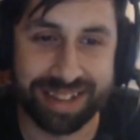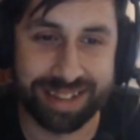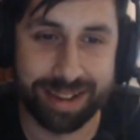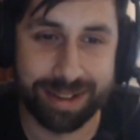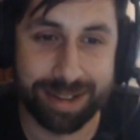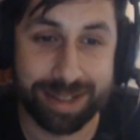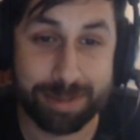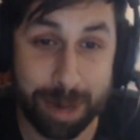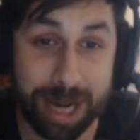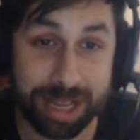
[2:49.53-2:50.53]
So
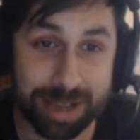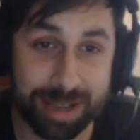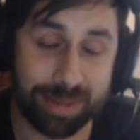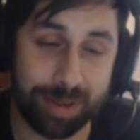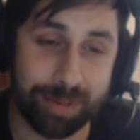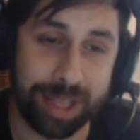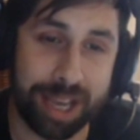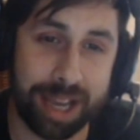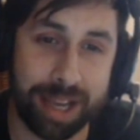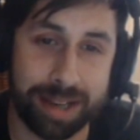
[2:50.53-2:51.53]
it's really useful for
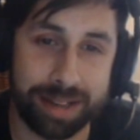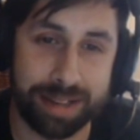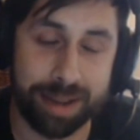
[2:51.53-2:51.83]
that. And